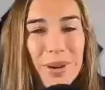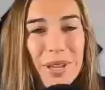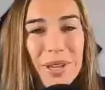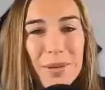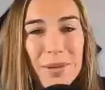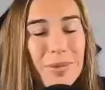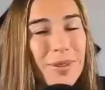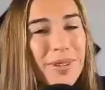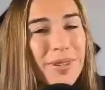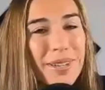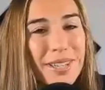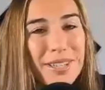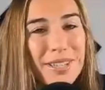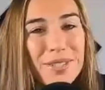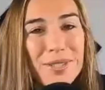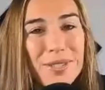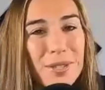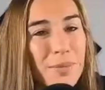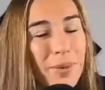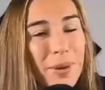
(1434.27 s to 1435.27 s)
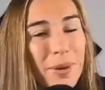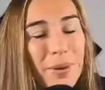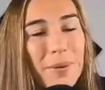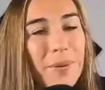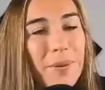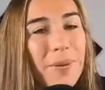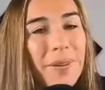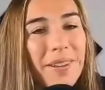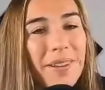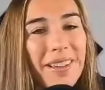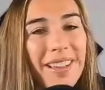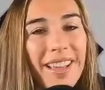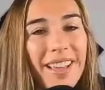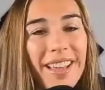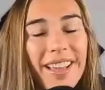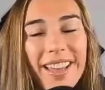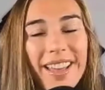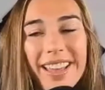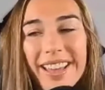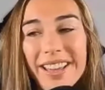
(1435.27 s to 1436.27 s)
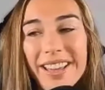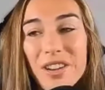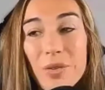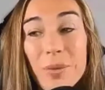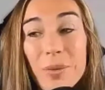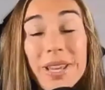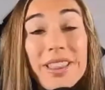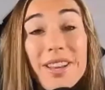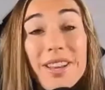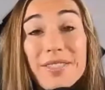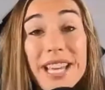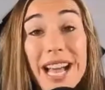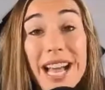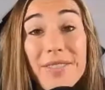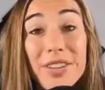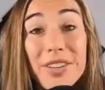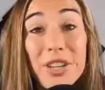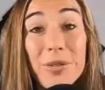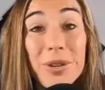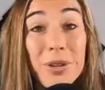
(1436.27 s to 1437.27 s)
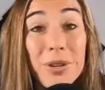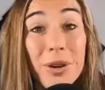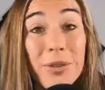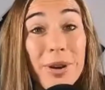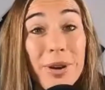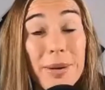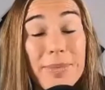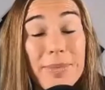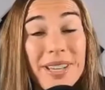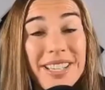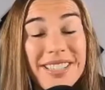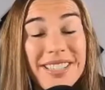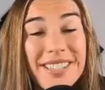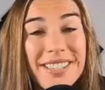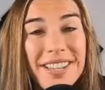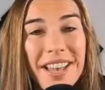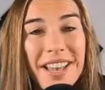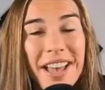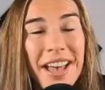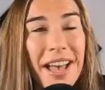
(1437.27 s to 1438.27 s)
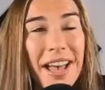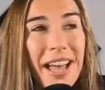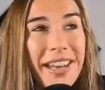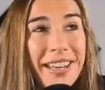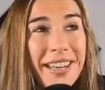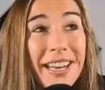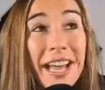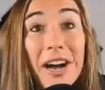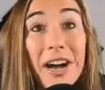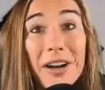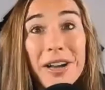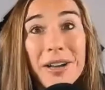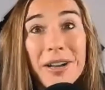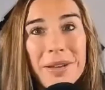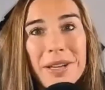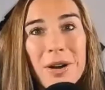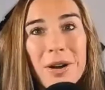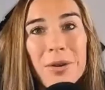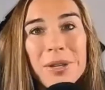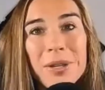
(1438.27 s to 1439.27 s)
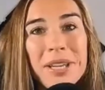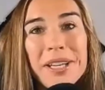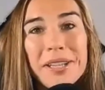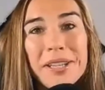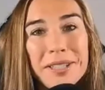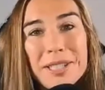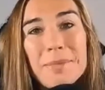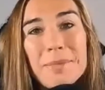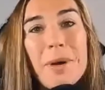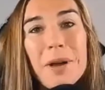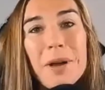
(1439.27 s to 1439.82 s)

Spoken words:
community is super cool. And we loved having you in Grand Rapids. Not only a small